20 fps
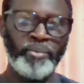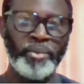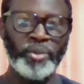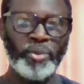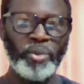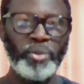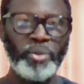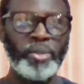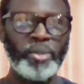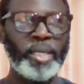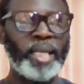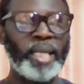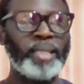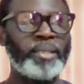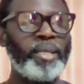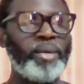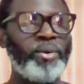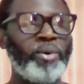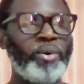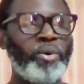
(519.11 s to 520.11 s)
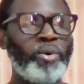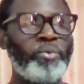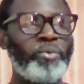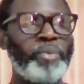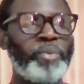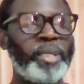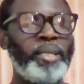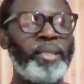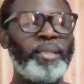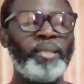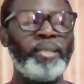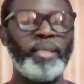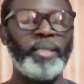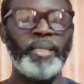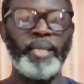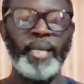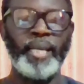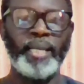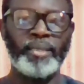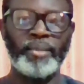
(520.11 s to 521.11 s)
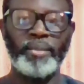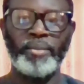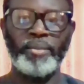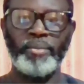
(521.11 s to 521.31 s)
So you can say, oh, within the next